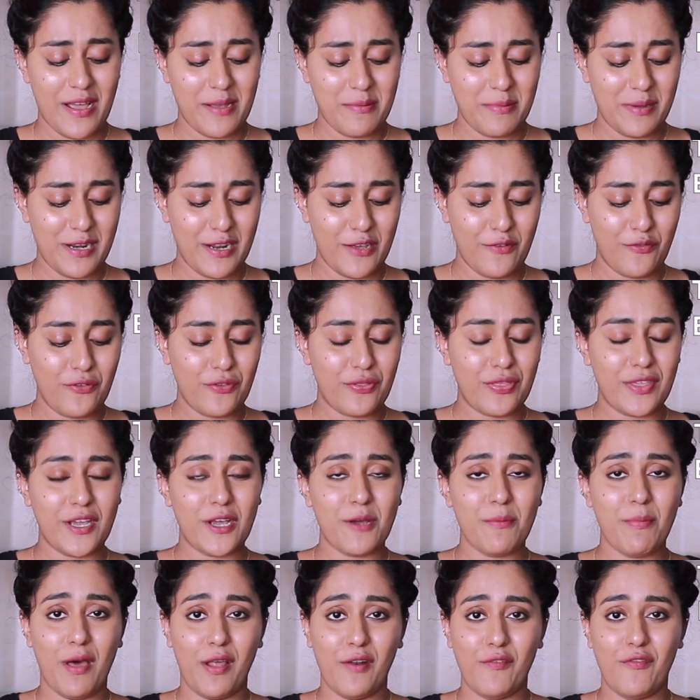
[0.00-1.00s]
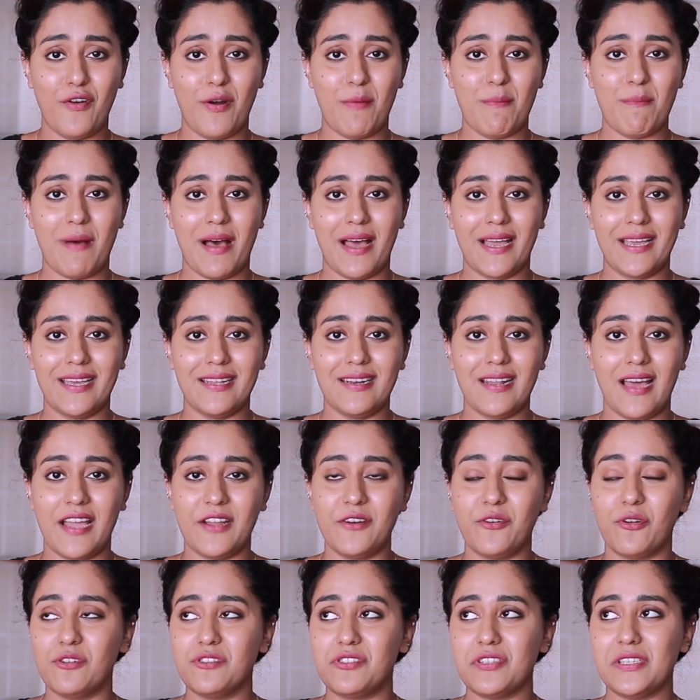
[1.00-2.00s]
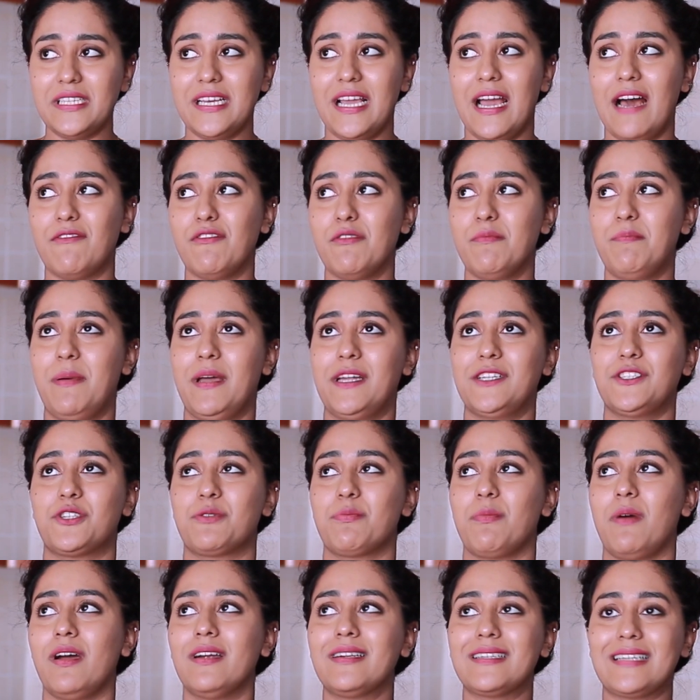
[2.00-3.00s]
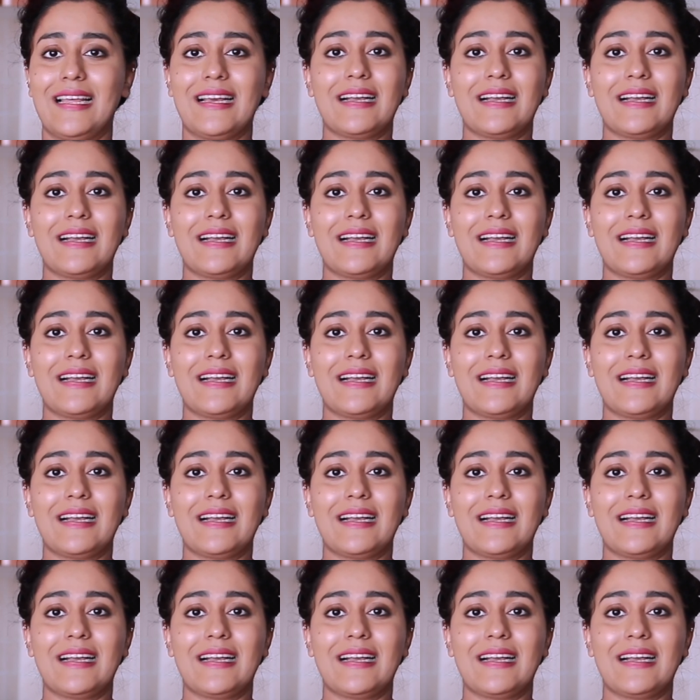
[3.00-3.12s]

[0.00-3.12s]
I mean, if you think about it from my end, I don't really have a benchmark.